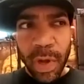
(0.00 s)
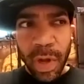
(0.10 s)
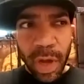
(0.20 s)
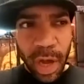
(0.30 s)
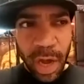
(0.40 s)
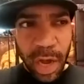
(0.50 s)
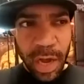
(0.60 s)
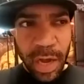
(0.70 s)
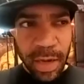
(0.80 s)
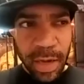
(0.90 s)

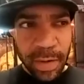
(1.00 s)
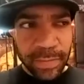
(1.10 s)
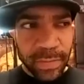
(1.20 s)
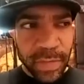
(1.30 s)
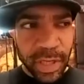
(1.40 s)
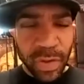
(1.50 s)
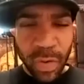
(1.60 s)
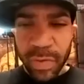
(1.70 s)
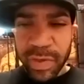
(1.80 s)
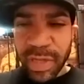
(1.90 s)
uh there's no
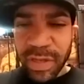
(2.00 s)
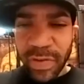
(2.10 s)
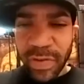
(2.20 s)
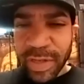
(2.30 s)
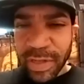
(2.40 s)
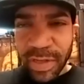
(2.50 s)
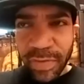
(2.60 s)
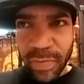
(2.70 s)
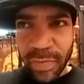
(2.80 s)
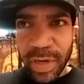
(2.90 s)
sense of urgency
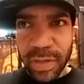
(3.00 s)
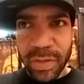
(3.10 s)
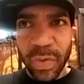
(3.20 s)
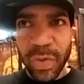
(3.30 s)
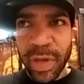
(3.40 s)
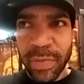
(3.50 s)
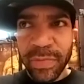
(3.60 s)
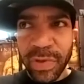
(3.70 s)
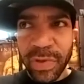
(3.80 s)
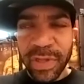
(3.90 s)
for me to do them
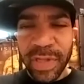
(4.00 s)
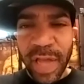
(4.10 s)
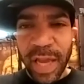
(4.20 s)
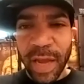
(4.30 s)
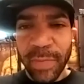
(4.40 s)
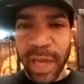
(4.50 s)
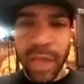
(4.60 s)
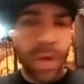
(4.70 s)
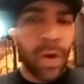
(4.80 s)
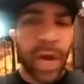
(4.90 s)
so it's not like i'm like yo
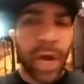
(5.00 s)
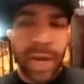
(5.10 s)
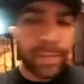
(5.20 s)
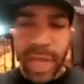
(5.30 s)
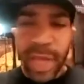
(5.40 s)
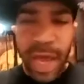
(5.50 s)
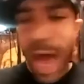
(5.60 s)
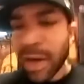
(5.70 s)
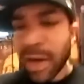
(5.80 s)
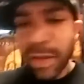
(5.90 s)
i gotta be hot on
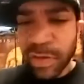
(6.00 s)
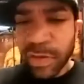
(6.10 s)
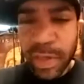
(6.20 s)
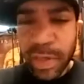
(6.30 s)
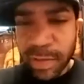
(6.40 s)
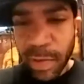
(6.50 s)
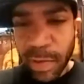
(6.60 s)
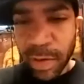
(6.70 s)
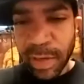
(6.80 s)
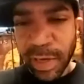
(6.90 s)
the streets tomorrow
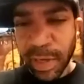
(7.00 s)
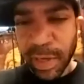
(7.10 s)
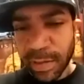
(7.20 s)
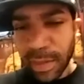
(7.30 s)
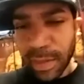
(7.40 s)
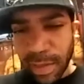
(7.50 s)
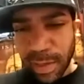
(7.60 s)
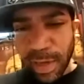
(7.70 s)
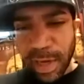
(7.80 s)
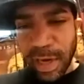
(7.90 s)
like
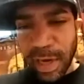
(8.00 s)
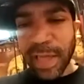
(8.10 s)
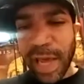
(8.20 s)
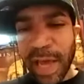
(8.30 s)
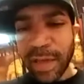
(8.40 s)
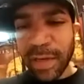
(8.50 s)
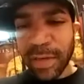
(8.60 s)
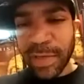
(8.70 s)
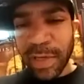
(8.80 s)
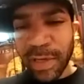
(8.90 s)
it ain't yeah. like that you know what i'm saying